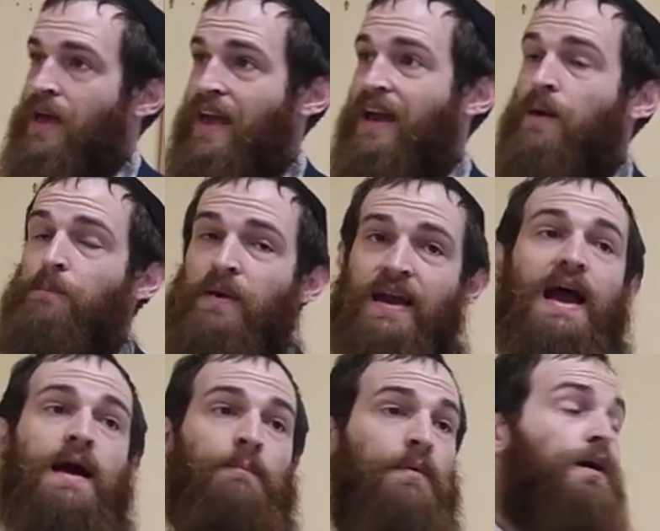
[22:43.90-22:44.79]
It can
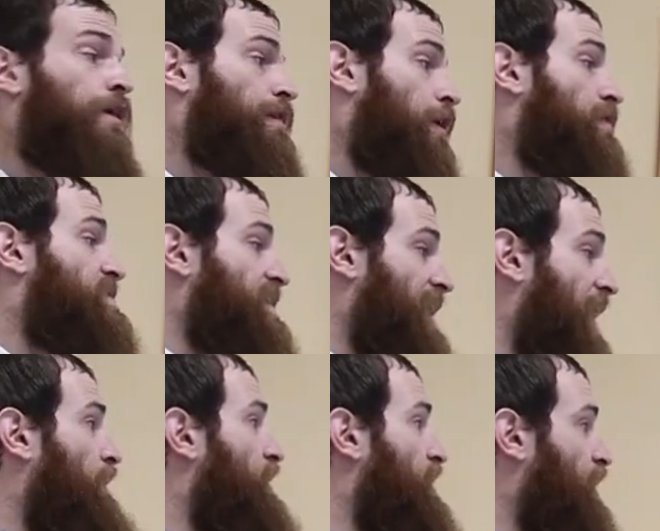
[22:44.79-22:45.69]
become a lot to
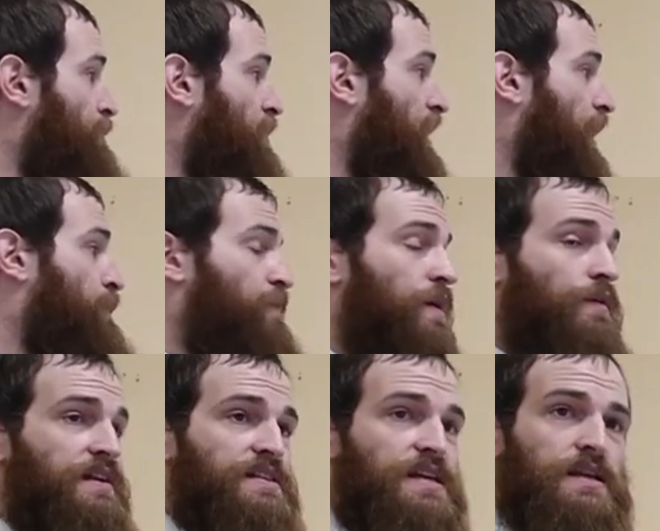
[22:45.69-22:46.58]
carry. It can become
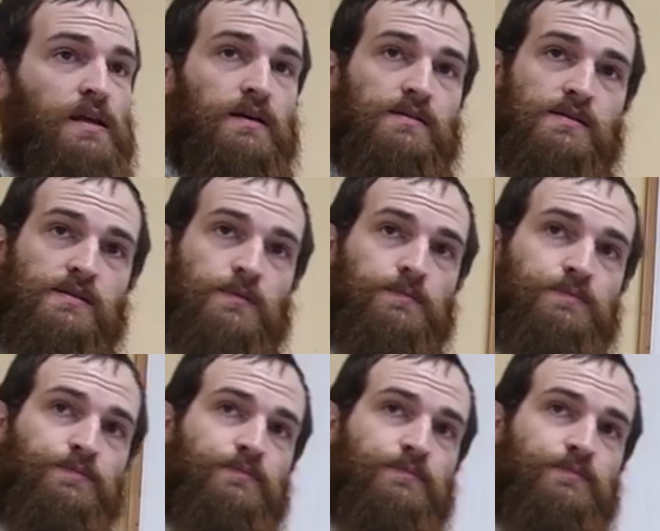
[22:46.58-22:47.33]
very tedious.